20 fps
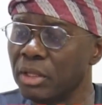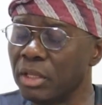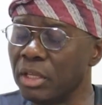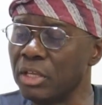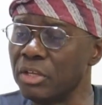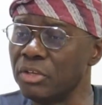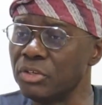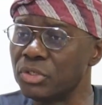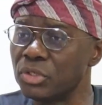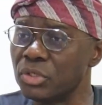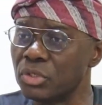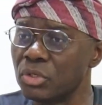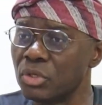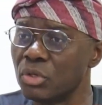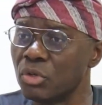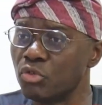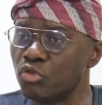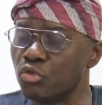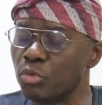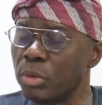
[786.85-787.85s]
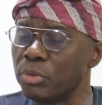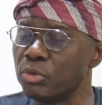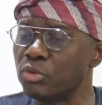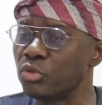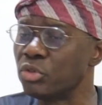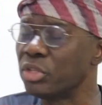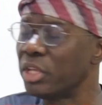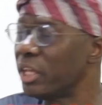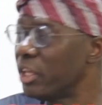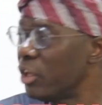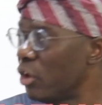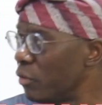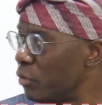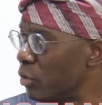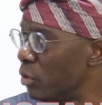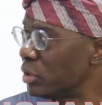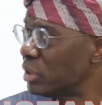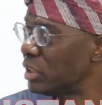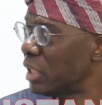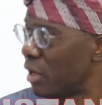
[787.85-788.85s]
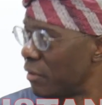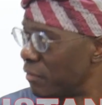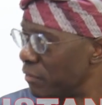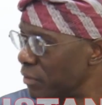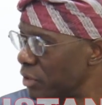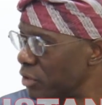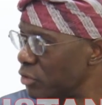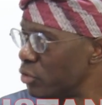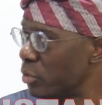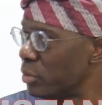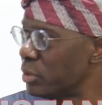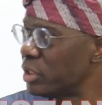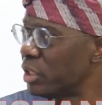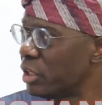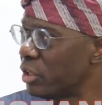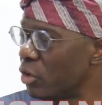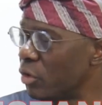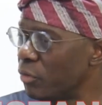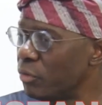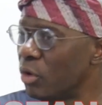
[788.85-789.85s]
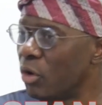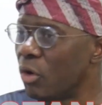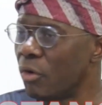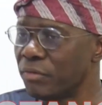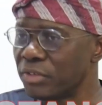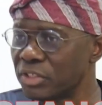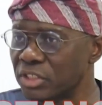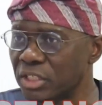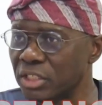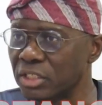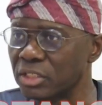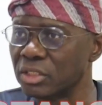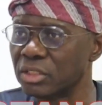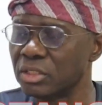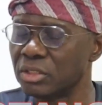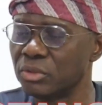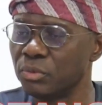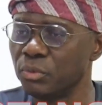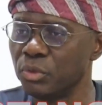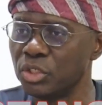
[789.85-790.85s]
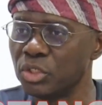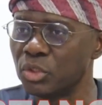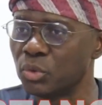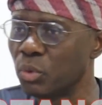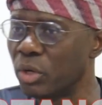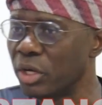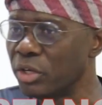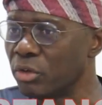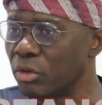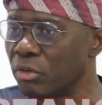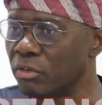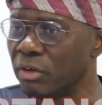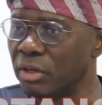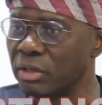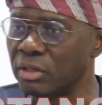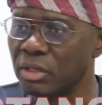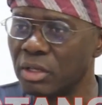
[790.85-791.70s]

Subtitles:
is to be able to take care of your staff, is to take care of your officers, which is why you've